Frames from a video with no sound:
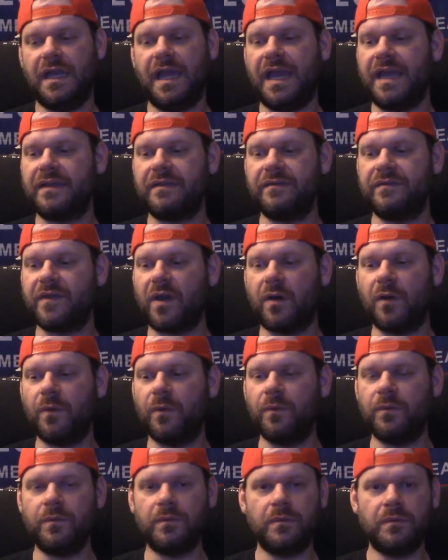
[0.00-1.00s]
And
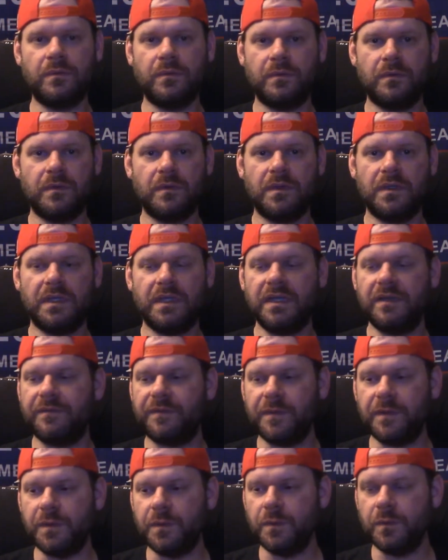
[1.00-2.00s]
don't, if
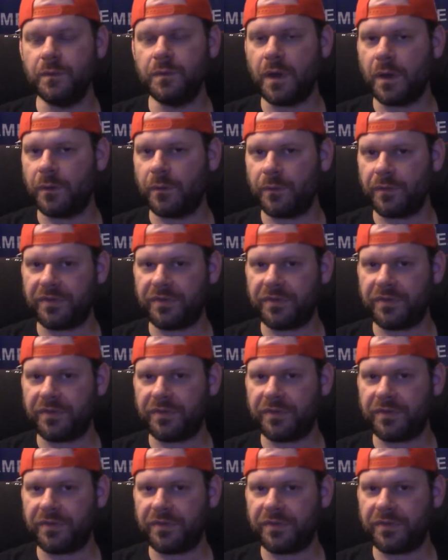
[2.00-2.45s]
you don't